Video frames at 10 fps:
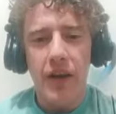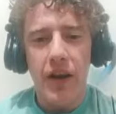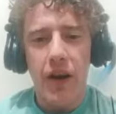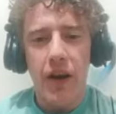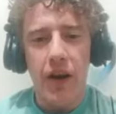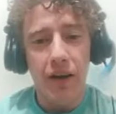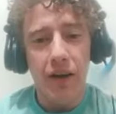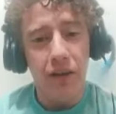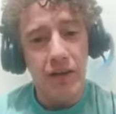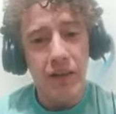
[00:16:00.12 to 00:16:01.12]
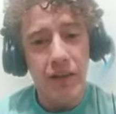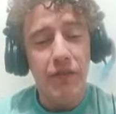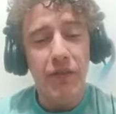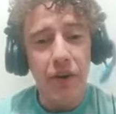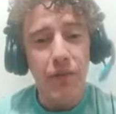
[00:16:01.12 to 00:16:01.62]

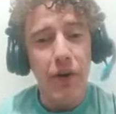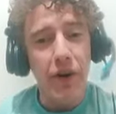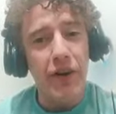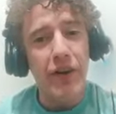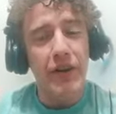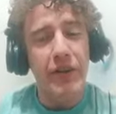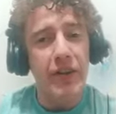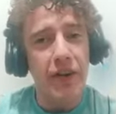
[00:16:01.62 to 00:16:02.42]
Very rare to hear